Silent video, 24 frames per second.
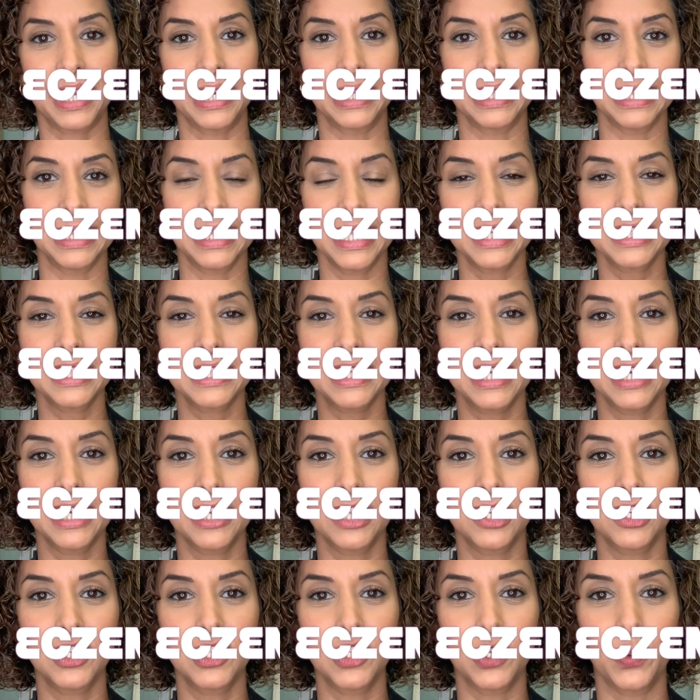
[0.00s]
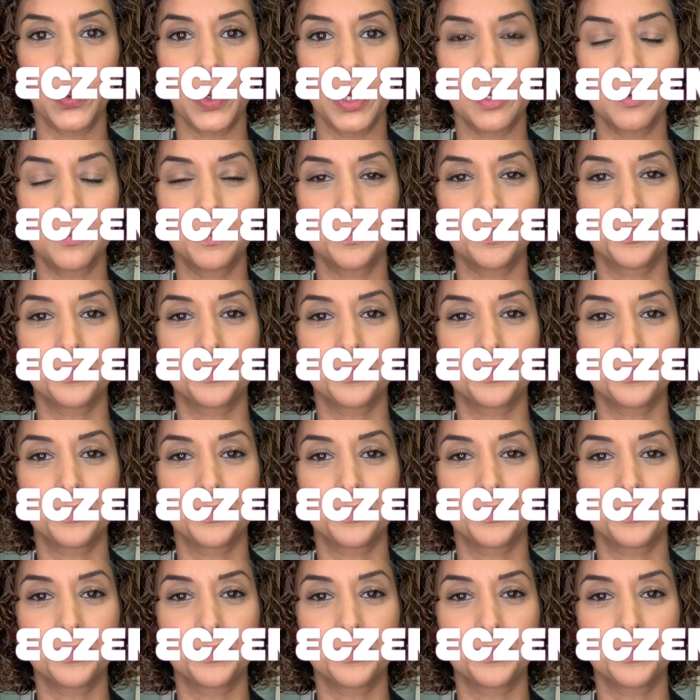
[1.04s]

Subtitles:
Let's get into it.